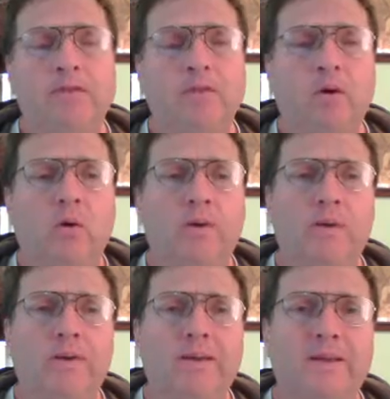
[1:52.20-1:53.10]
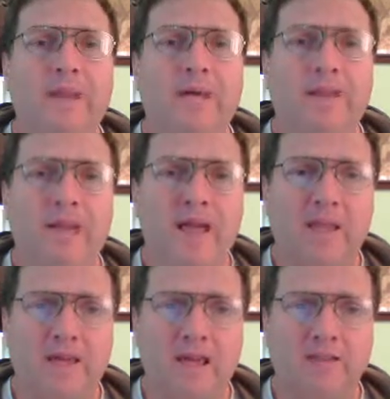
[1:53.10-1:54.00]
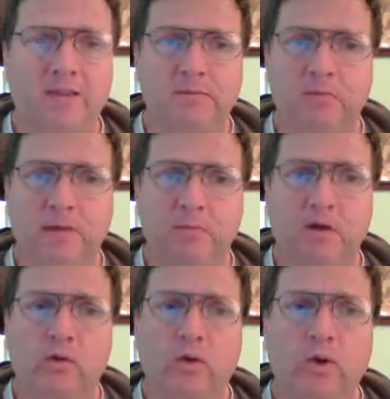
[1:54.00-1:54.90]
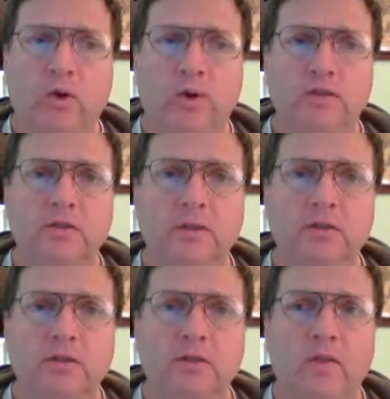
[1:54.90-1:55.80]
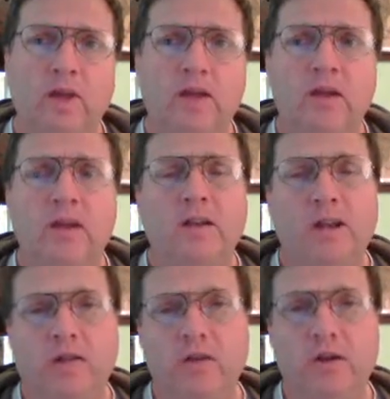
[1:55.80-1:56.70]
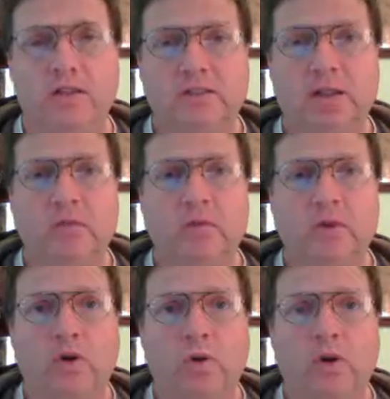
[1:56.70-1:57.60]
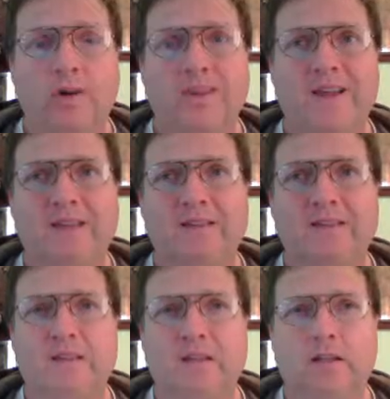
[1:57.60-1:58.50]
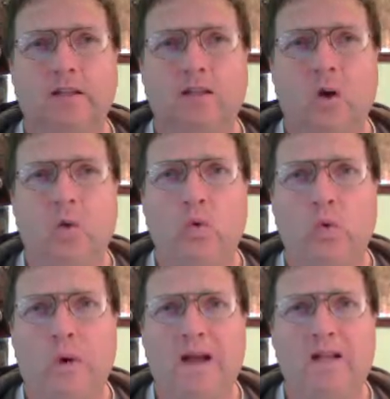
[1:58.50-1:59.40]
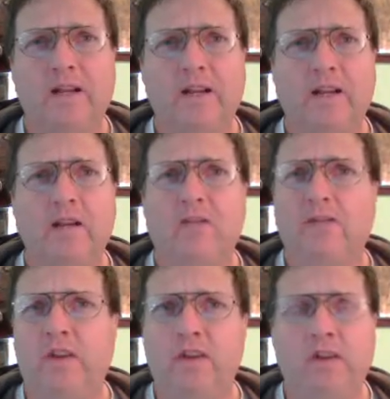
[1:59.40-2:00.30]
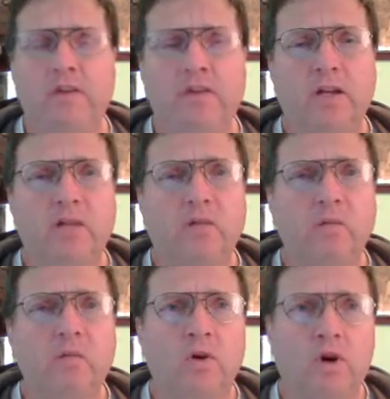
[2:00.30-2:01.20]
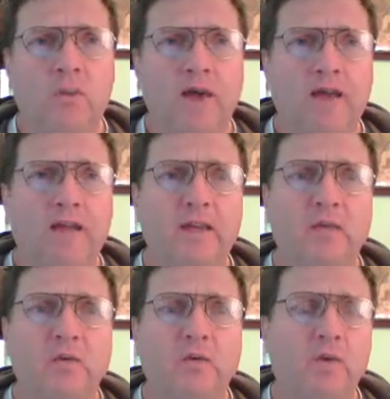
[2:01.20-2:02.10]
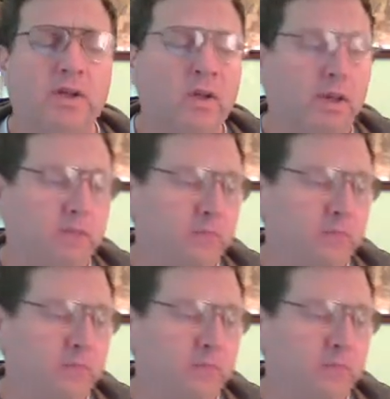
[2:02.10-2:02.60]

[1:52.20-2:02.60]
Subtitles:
So you know, a landline seems to get better recordings when you do that. Never accept a recording that's low quality. Get another telephone, call back in, and do it again.